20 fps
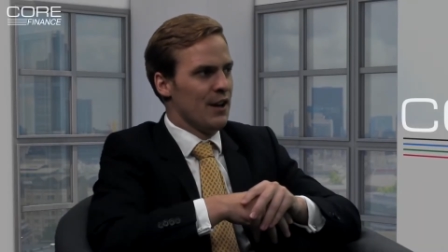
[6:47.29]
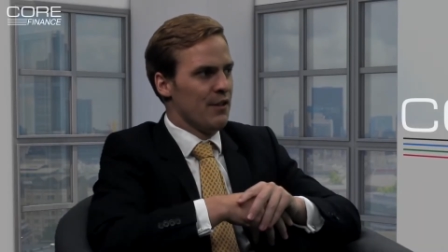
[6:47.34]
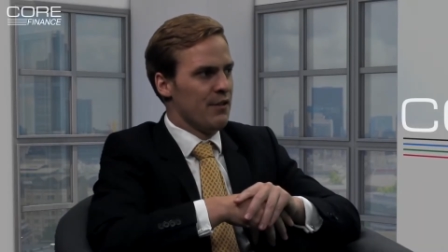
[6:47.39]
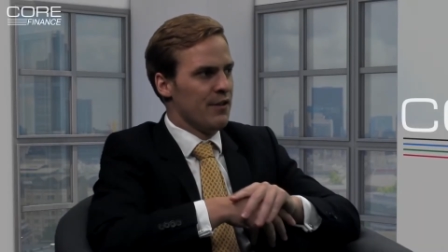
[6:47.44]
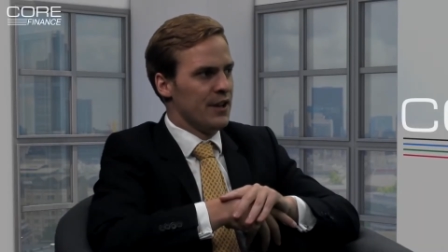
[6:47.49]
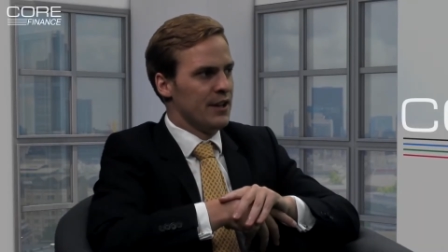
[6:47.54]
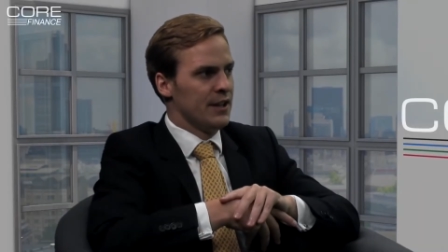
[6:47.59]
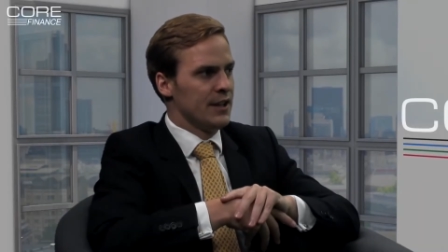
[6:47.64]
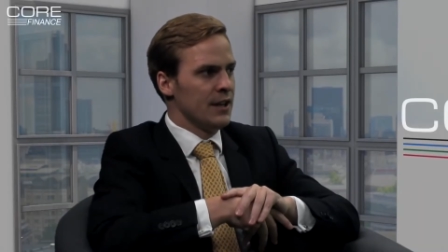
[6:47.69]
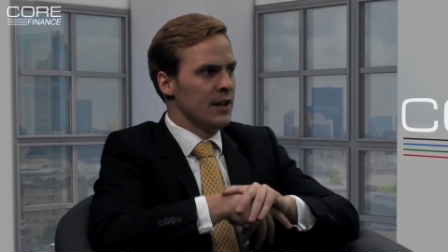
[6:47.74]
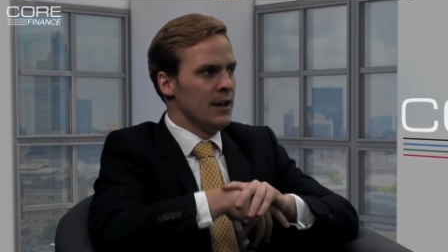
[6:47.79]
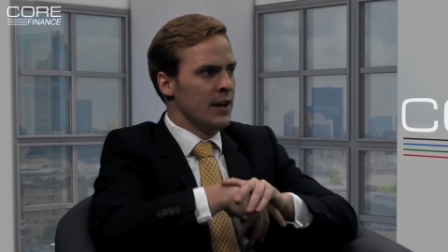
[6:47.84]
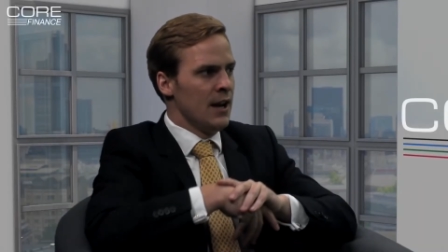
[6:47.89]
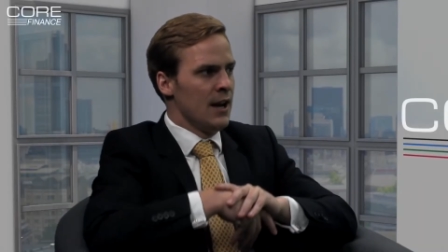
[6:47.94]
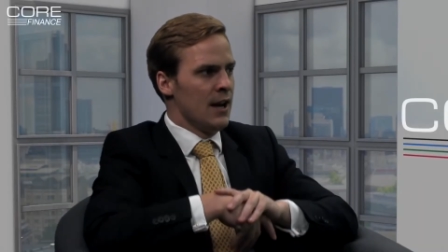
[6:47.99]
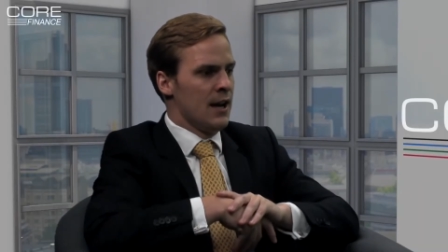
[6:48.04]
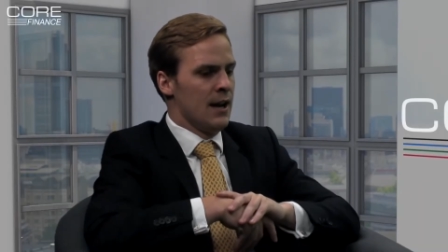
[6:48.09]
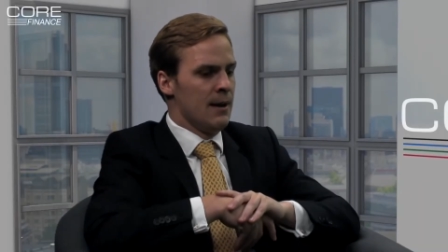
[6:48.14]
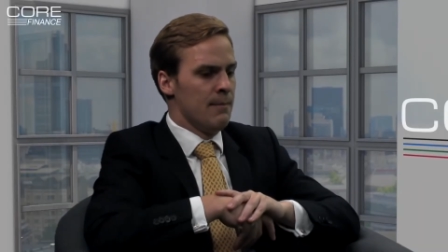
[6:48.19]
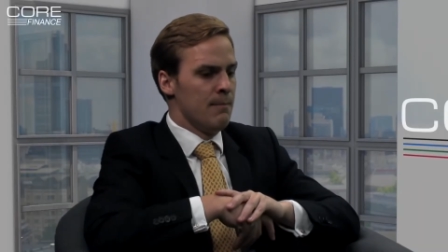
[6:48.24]
I think
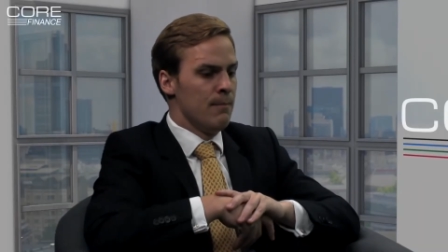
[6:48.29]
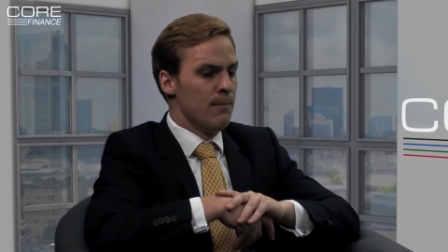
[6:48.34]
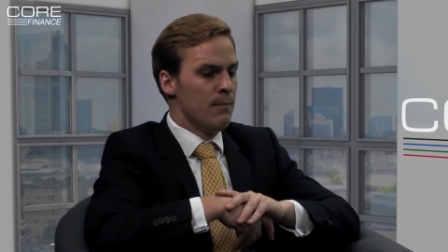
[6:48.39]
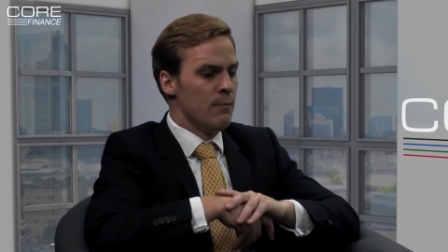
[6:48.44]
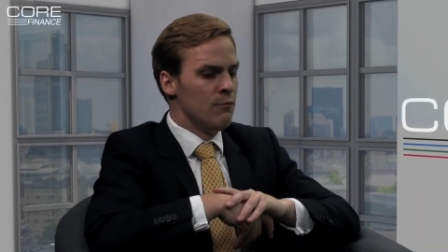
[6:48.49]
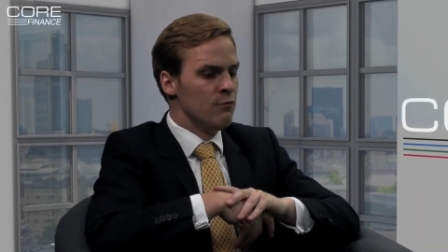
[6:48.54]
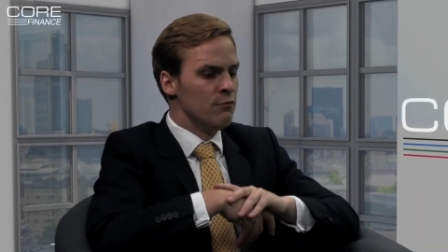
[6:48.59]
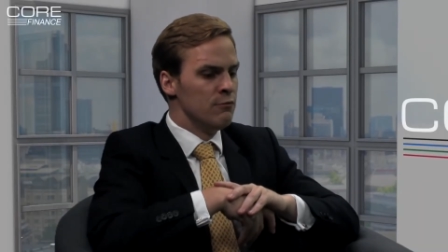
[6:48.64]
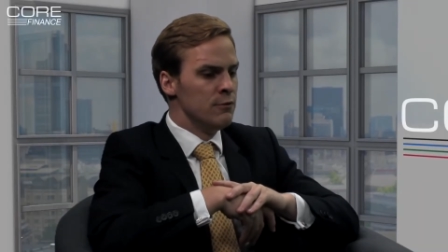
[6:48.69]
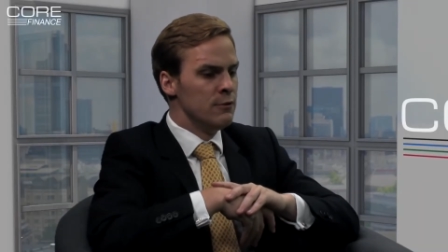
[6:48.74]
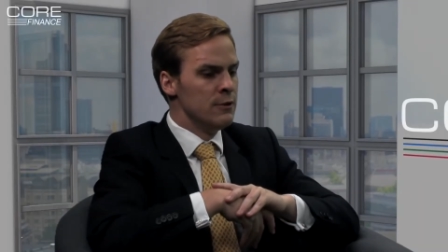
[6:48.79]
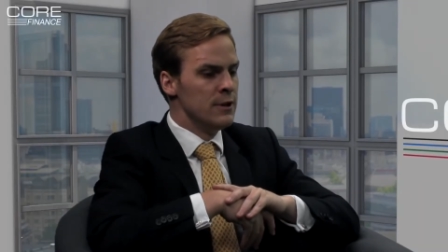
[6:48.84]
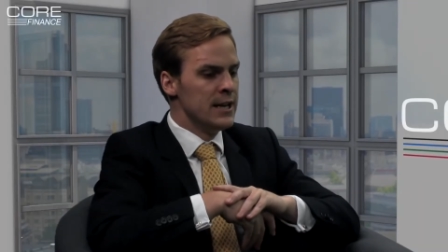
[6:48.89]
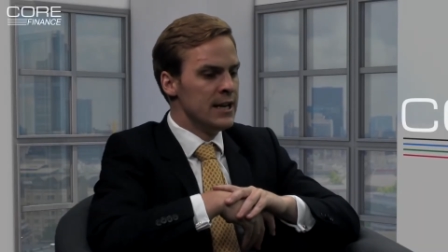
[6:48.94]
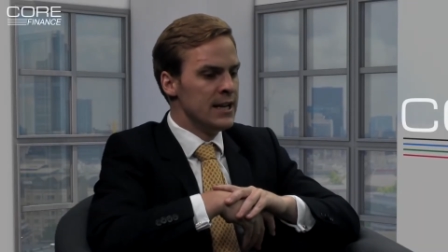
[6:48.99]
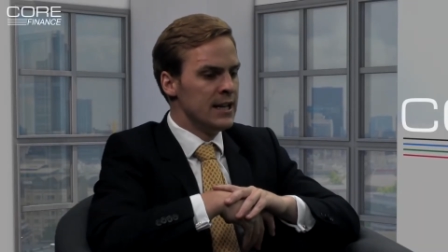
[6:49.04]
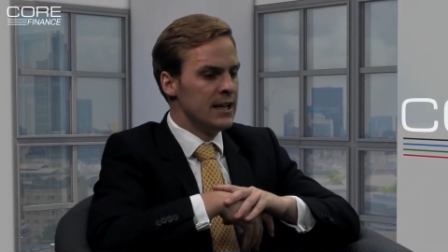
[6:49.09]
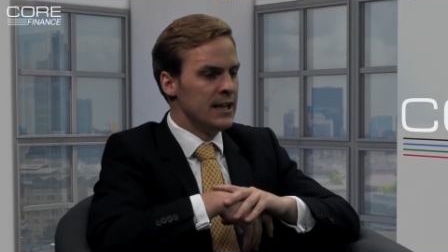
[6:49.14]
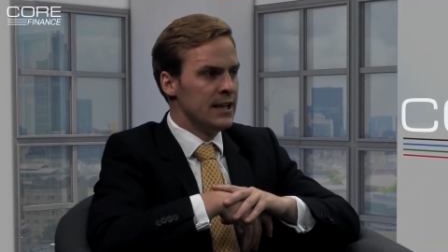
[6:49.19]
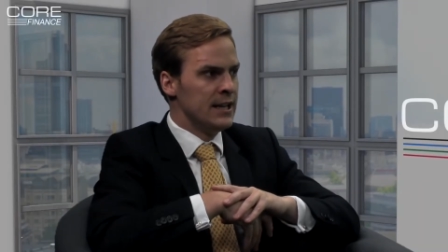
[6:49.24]

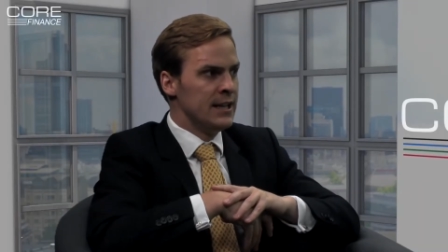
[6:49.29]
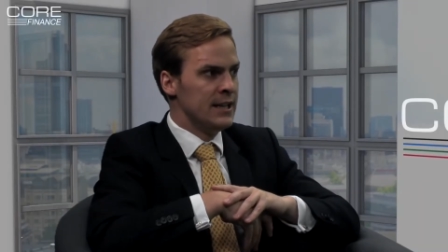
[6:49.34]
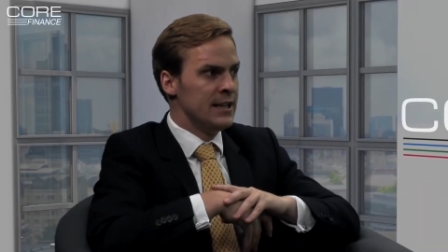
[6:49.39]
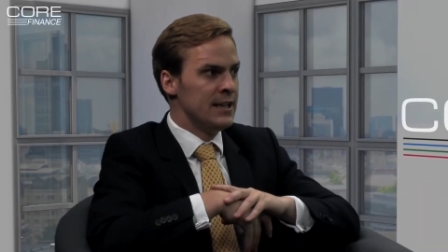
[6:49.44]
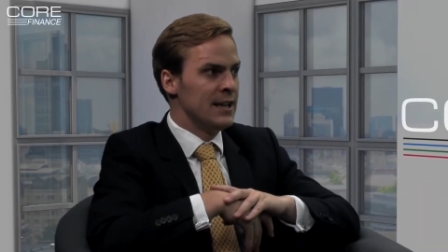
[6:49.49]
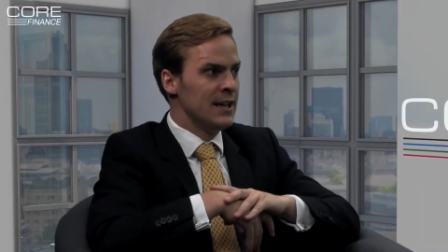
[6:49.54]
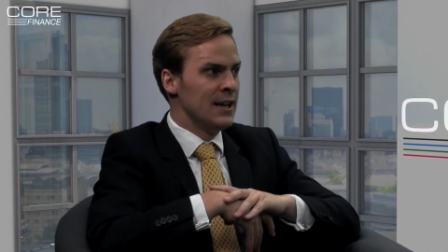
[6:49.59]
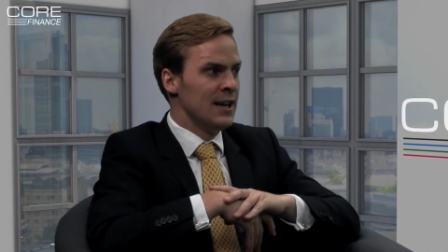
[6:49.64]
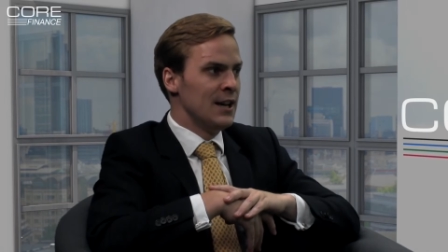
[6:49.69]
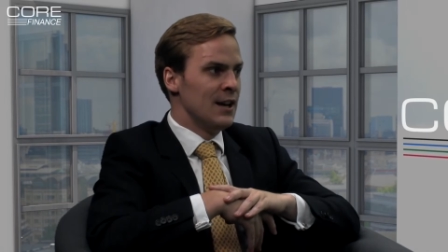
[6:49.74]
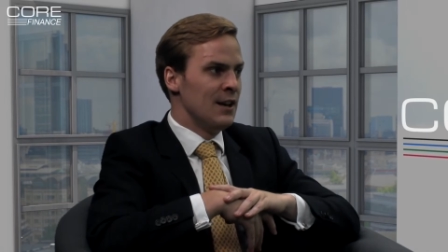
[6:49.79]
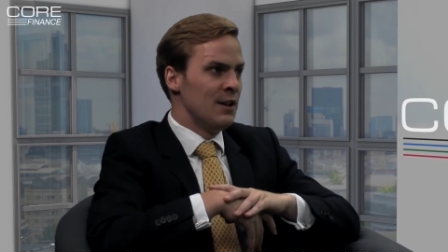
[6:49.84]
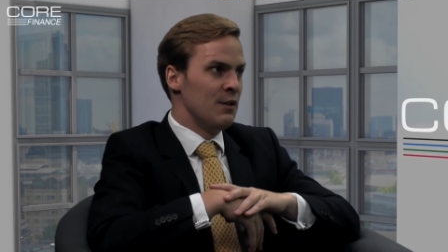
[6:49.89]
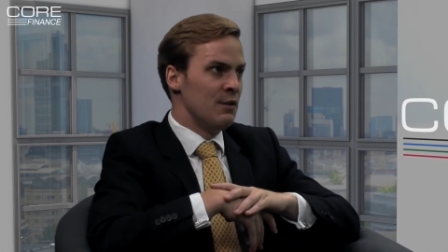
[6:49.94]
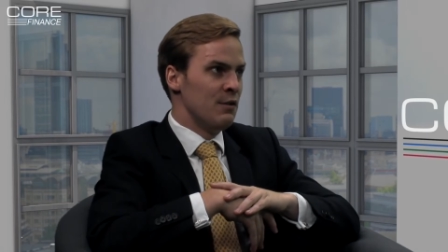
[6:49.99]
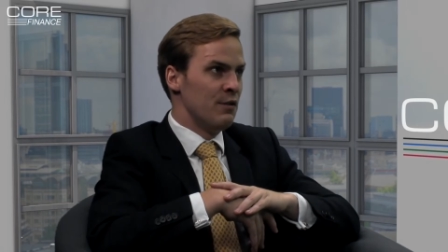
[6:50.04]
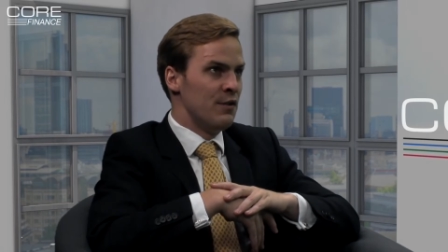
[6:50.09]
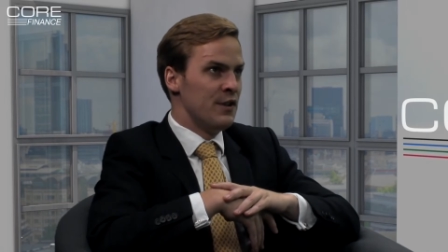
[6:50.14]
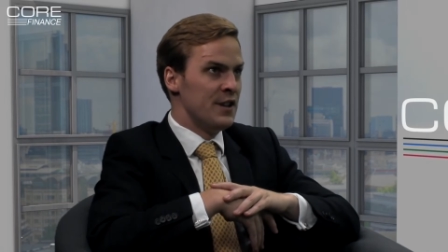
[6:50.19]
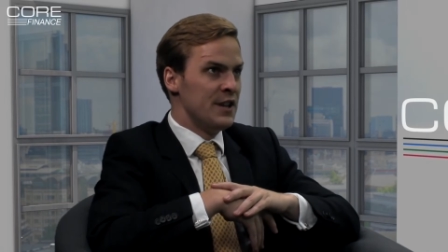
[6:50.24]
really
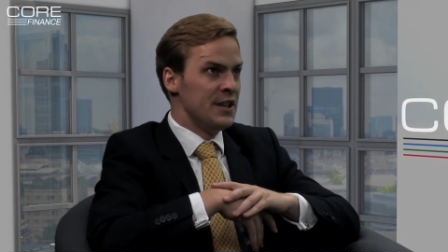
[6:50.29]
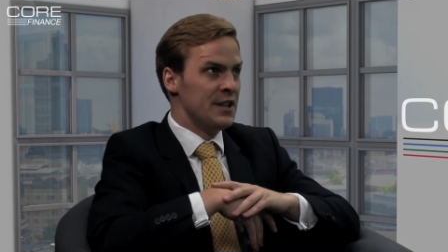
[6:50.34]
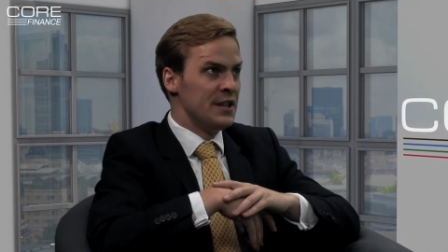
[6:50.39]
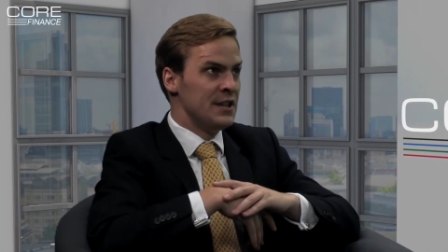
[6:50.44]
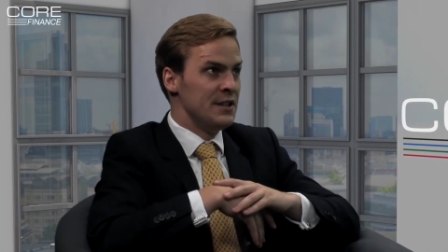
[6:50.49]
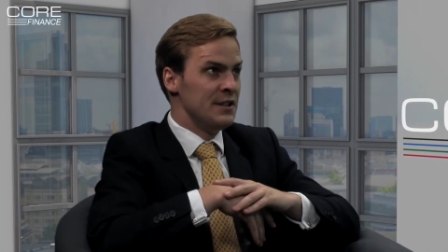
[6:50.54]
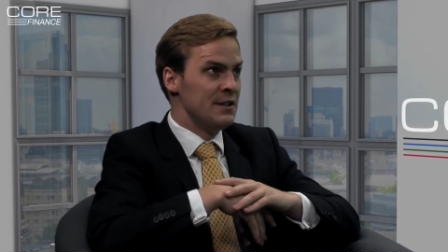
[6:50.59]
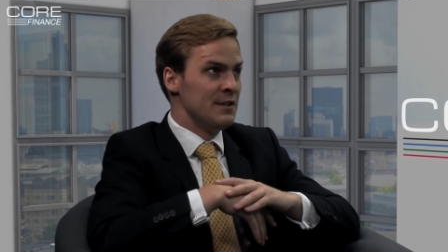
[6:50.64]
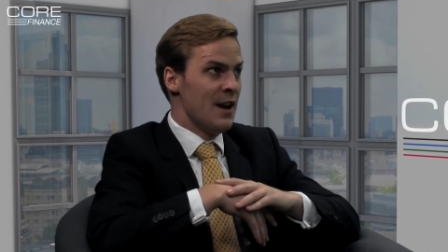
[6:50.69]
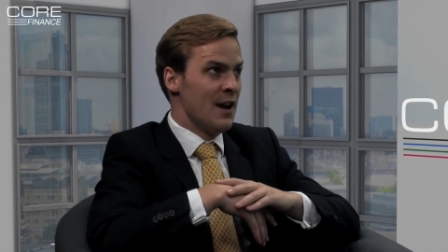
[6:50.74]
the